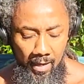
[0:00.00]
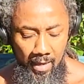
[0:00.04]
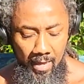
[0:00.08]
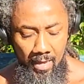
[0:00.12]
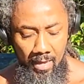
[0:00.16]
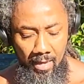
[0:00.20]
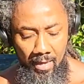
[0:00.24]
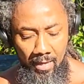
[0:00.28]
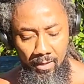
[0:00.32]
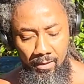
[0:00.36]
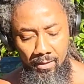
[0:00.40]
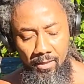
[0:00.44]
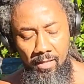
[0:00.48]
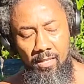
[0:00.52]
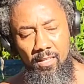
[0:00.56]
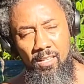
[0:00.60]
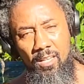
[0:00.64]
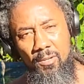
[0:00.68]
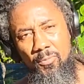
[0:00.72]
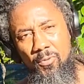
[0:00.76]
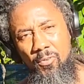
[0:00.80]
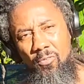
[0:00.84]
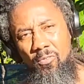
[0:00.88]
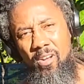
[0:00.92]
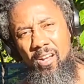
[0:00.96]
And they
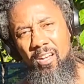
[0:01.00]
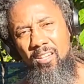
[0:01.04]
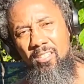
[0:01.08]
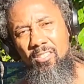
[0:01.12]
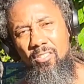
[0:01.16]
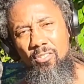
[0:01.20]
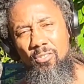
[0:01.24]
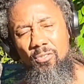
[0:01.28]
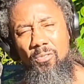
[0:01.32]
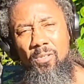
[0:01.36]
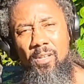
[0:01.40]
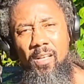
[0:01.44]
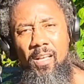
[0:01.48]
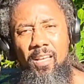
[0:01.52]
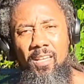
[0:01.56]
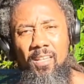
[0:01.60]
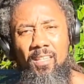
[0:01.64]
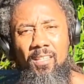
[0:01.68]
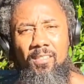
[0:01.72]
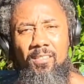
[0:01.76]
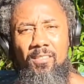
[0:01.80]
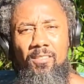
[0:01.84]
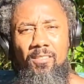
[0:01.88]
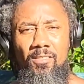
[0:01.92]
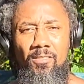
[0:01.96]
come around you
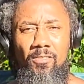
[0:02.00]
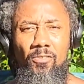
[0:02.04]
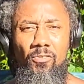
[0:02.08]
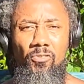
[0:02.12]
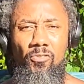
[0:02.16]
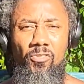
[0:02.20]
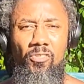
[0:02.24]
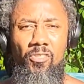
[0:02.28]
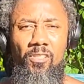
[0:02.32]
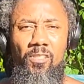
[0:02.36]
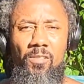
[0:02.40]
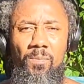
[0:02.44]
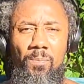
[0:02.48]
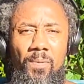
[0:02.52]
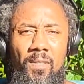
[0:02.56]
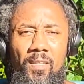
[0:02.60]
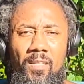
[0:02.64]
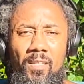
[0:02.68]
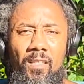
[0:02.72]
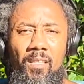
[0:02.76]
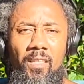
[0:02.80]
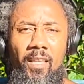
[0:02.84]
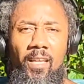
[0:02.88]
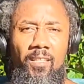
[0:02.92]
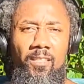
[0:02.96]
and you just
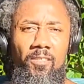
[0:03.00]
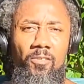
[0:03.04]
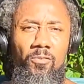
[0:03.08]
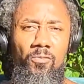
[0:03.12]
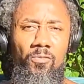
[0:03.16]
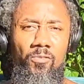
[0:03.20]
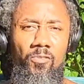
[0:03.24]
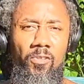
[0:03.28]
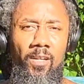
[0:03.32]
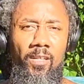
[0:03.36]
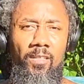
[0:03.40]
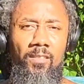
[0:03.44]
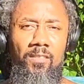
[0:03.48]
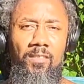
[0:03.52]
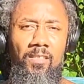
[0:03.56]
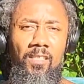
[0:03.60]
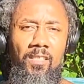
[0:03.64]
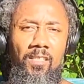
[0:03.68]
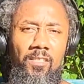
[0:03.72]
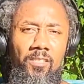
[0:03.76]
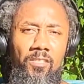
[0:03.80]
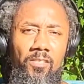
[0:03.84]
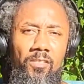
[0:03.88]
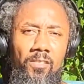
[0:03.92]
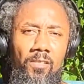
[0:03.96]
speaking like you trying to
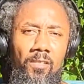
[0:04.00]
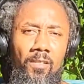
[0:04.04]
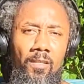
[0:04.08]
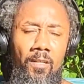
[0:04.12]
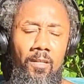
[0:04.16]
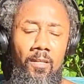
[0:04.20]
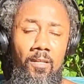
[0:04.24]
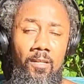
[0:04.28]
teach.